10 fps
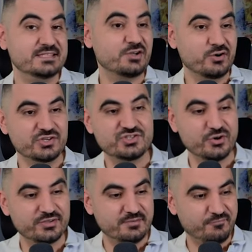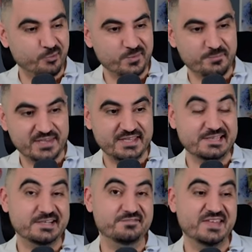he's gonna join them from the
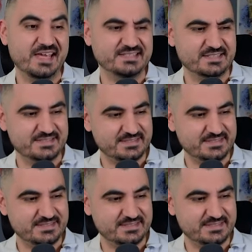beginning of next